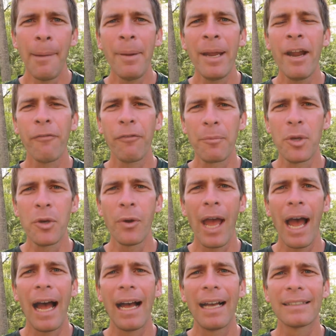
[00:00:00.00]
Let me hear from you
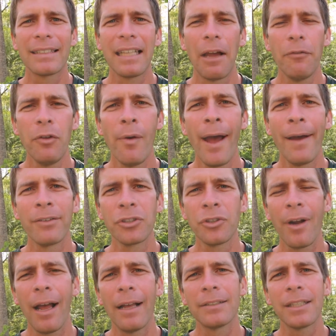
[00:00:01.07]
guys. Have you ever
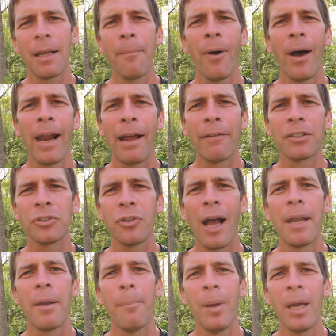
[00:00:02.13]
tried, has someone ever
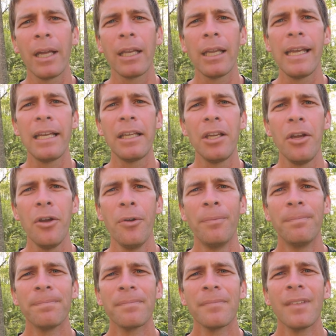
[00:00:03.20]
tried to big league
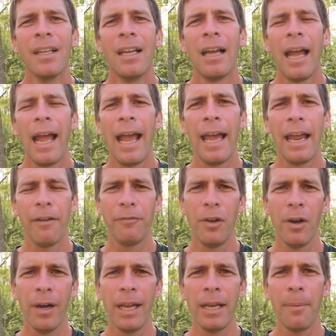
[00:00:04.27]
you? And if
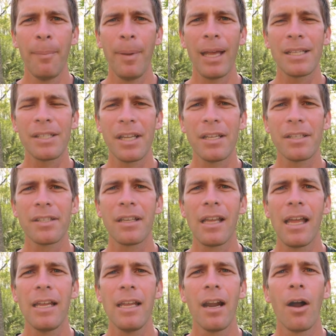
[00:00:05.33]
you're in the business,
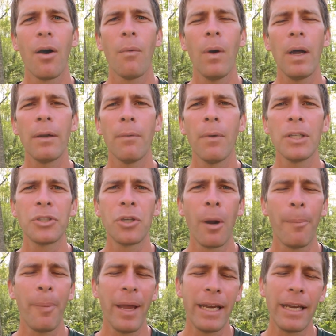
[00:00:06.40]
uh, you know, what, what's
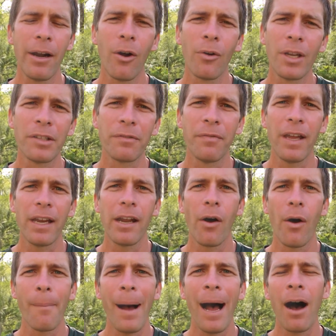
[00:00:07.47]
your opinion on this
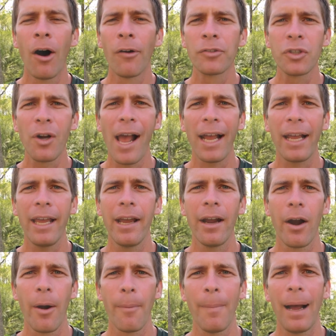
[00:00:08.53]
video? Am I off track
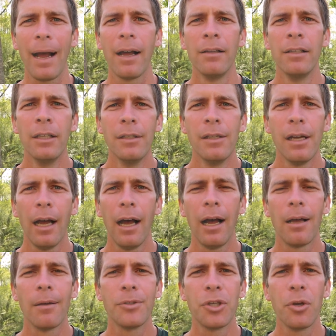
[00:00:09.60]
here or am I
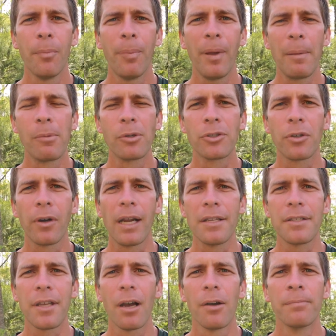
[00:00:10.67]
uh, shooting people
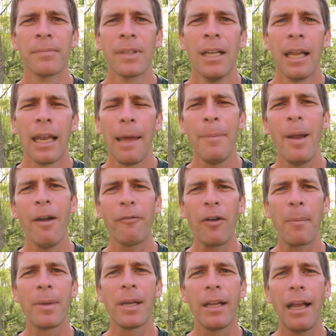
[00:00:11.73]
straight? So let me hear
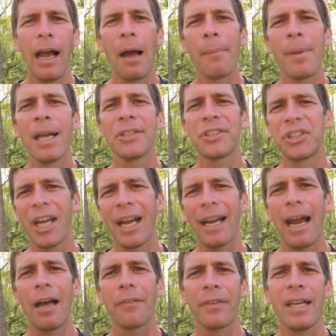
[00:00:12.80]
from you in the comments.
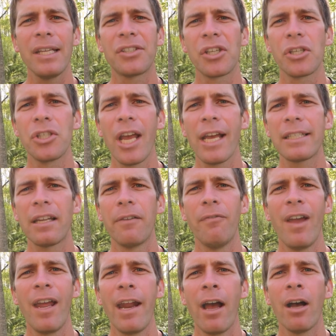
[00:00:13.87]
Check out these suggested
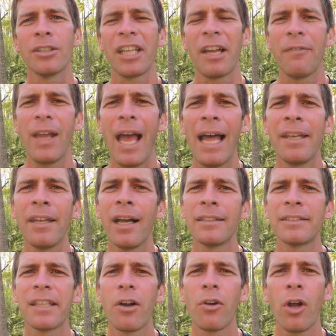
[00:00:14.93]
videos. And if you hadn't
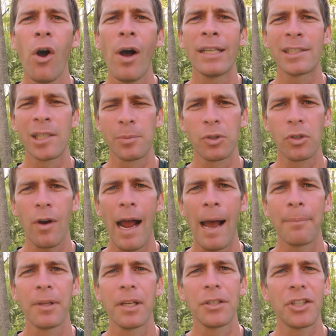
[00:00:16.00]
done so, go ahead and
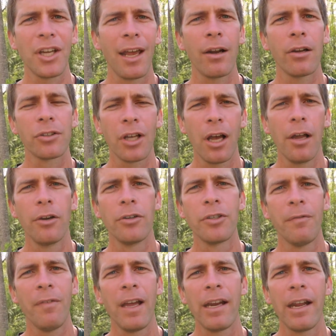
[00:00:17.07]
subscribe to the channel. There's
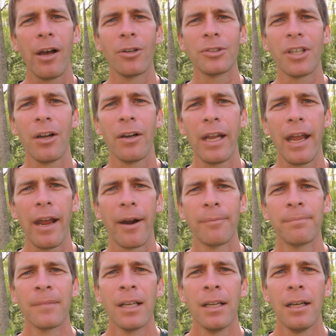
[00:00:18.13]
hundreds of videos on
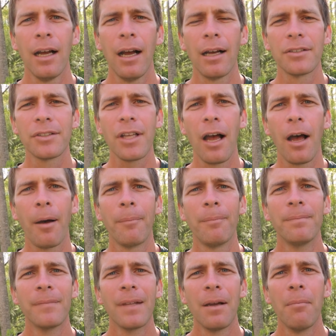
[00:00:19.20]
here, uh,
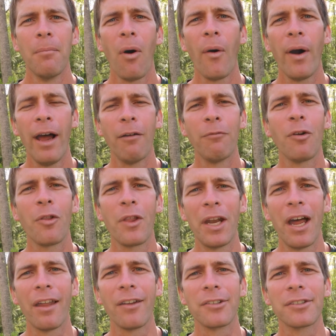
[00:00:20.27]
some more helpful
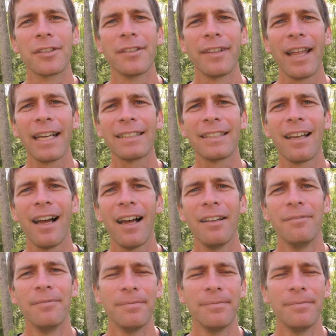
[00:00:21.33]
than others. Thanks a lot.